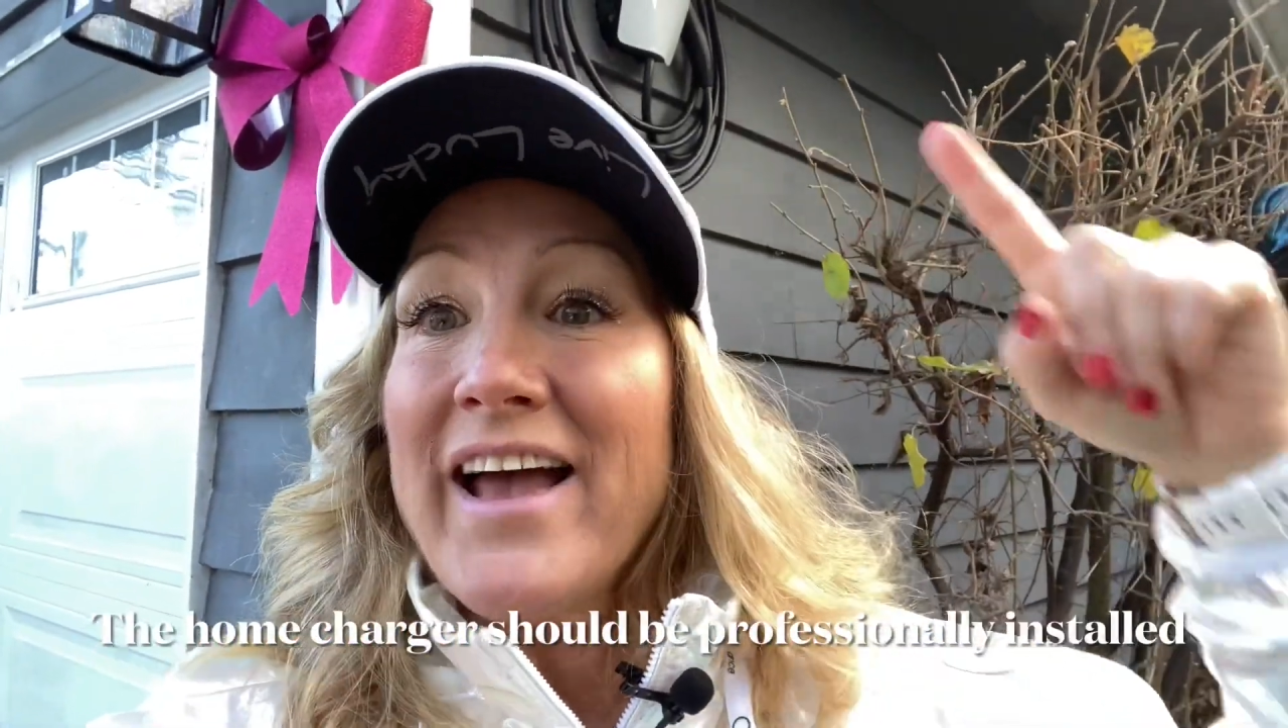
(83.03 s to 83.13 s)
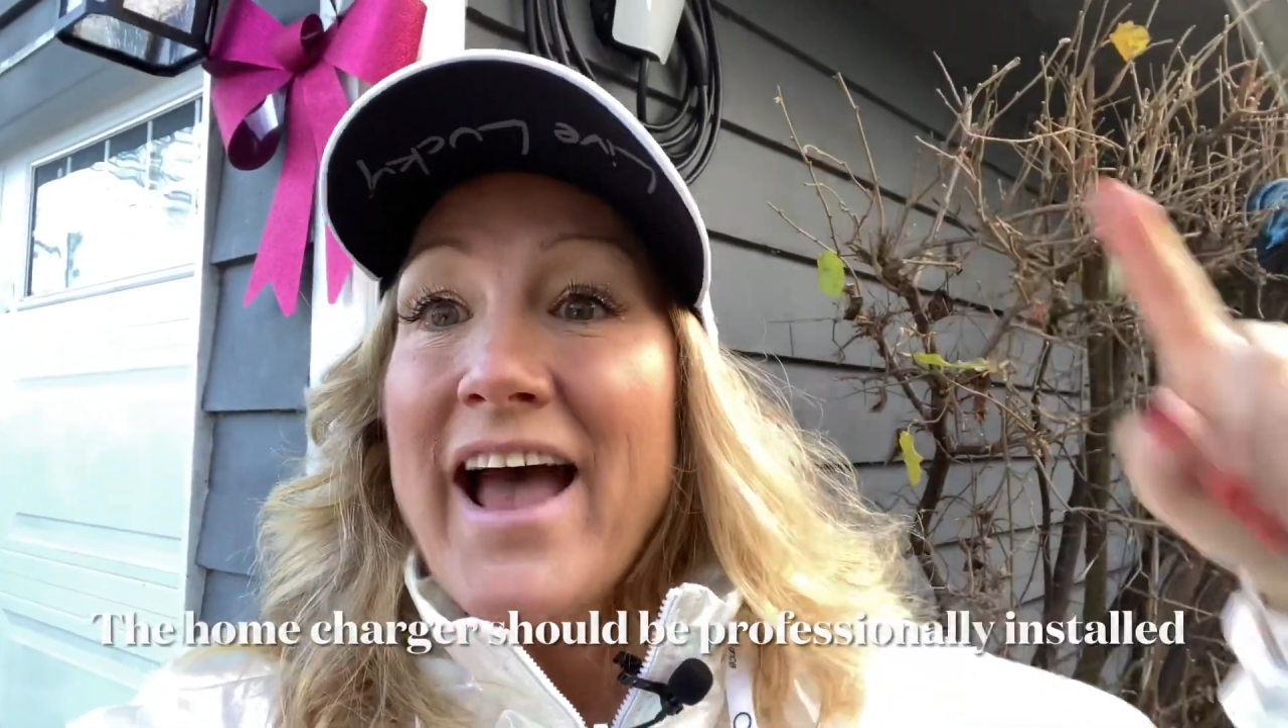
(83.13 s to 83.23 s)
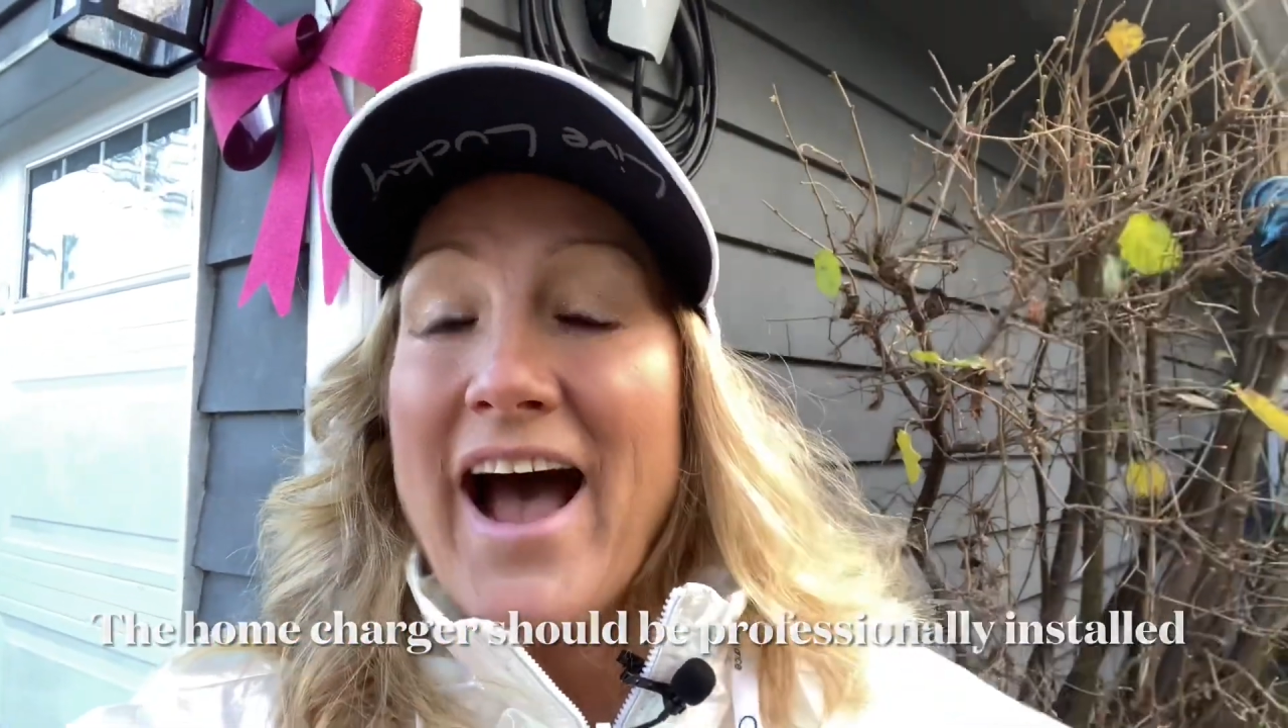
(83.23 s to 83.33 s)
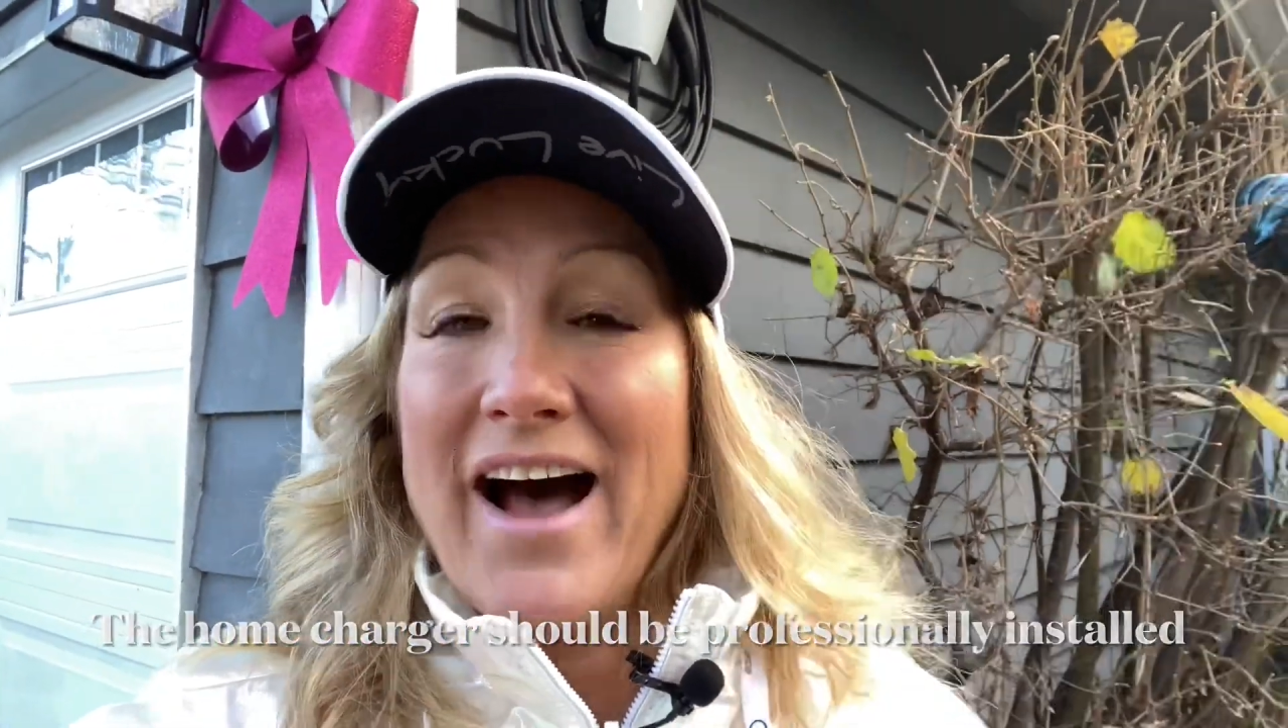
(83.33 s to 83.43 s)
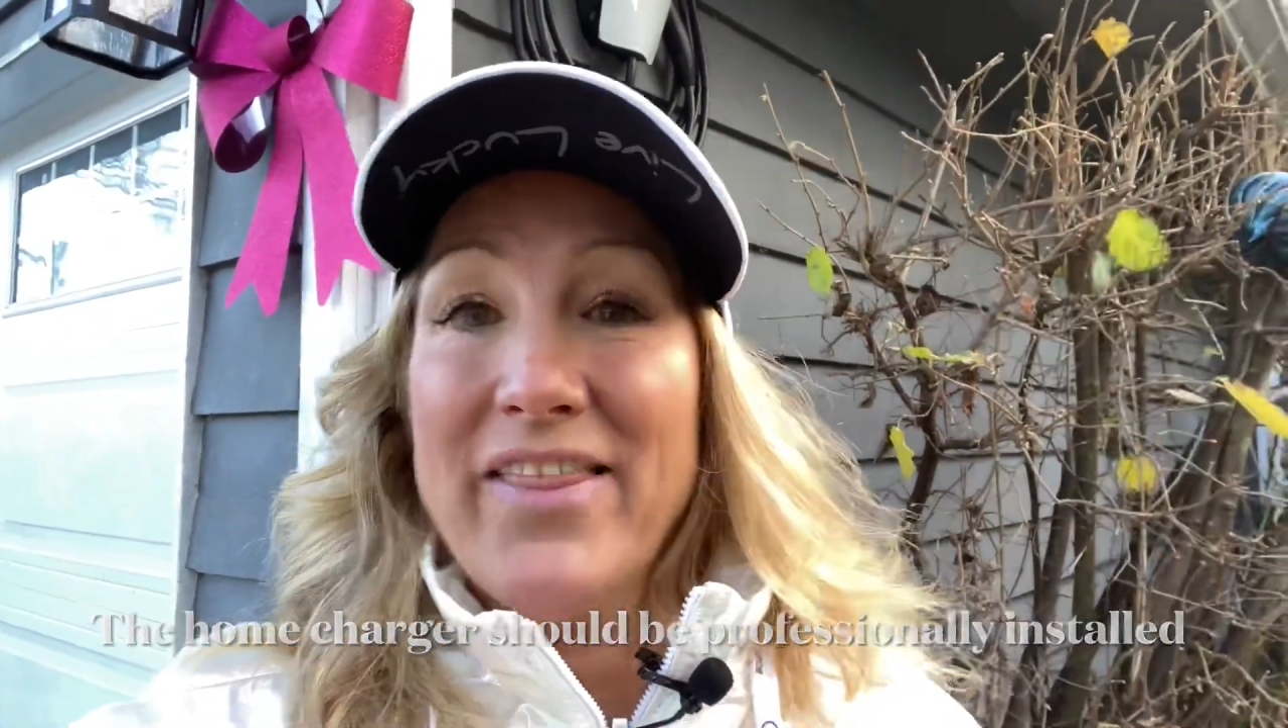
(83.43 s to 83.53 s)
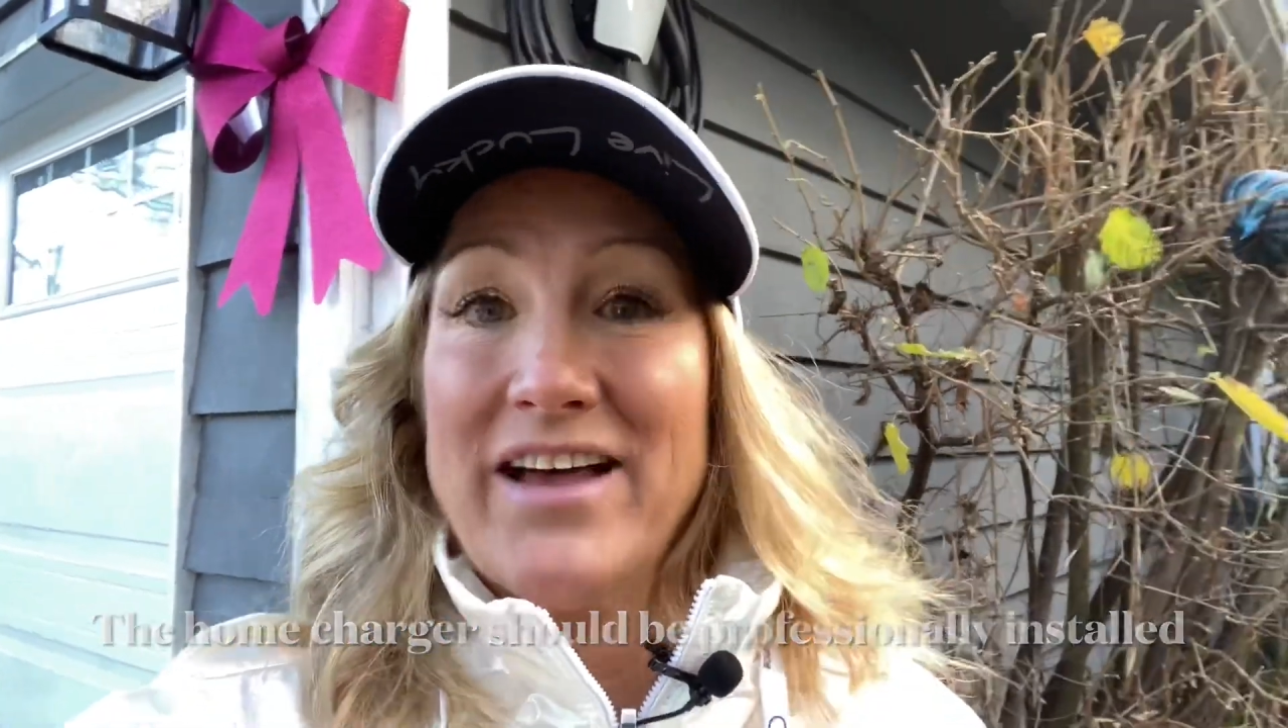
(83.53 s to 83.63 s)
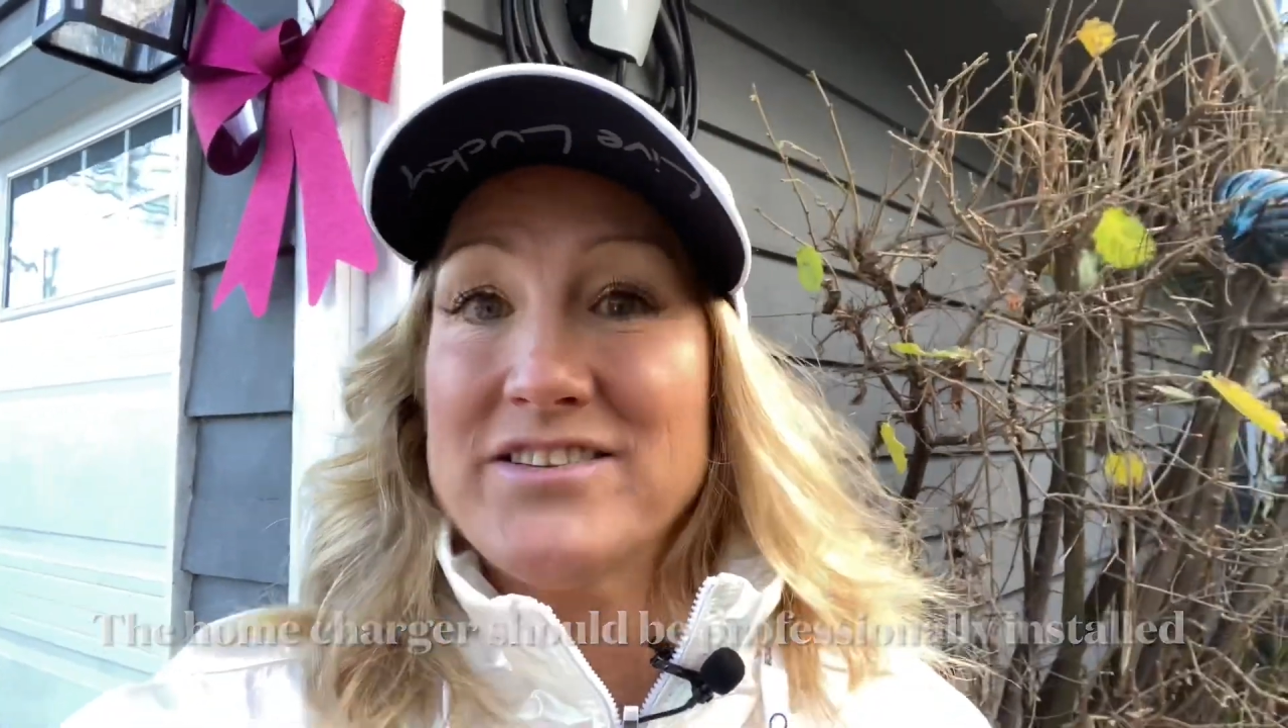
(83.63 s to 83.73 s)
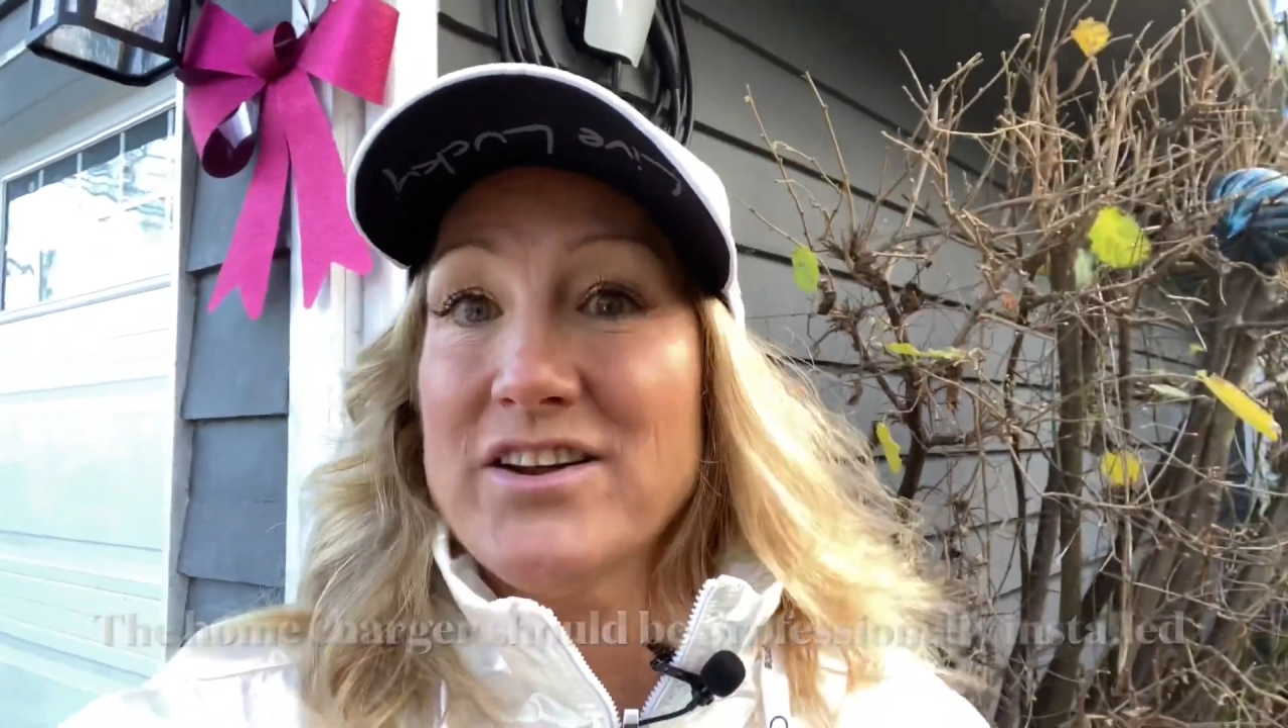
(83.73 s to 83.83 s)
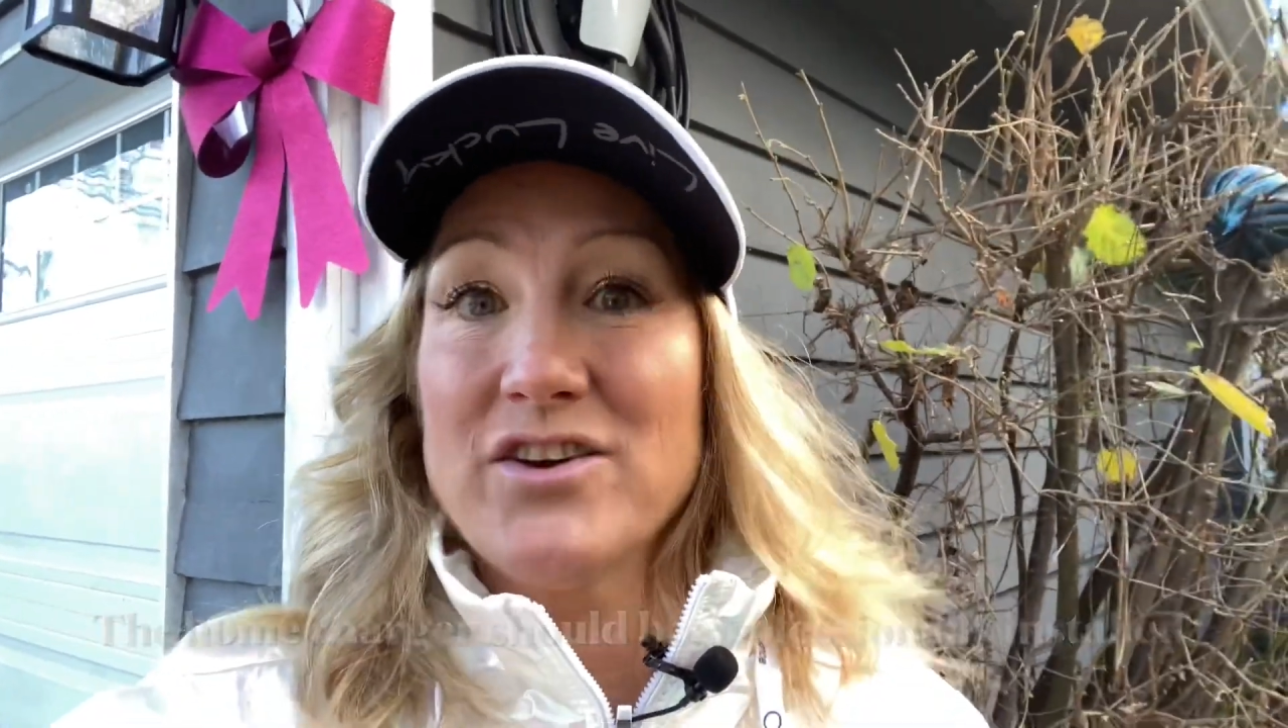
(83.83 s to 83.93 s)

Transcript: that's going